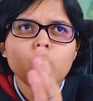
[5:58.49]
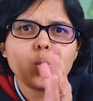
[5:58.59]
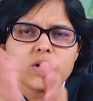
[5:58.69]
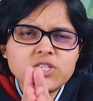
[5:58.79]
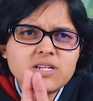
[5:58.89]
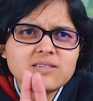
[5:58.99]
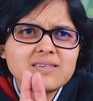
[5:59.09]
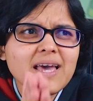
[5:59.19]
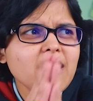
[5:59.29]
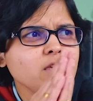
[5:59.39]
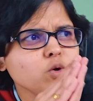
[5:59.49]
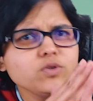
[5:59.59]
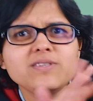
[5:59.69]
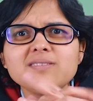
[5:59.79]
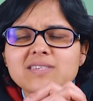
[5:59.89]
Question is, can I
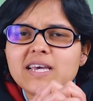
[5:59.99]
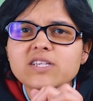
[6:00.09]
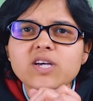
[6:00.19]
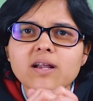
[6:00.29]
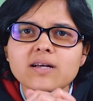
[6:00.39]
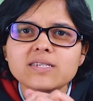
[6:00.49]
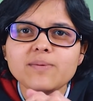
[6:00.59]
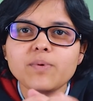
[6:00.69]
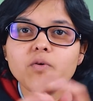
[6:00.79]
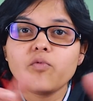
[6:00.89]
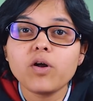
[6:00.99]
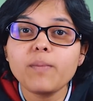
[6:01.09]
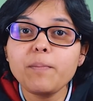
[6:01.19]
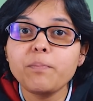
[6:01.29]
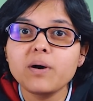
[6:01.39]
use this CAGR concept for
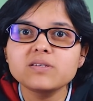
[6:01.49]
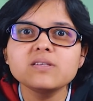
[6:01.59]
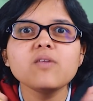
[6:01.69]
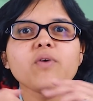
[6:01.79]
my personal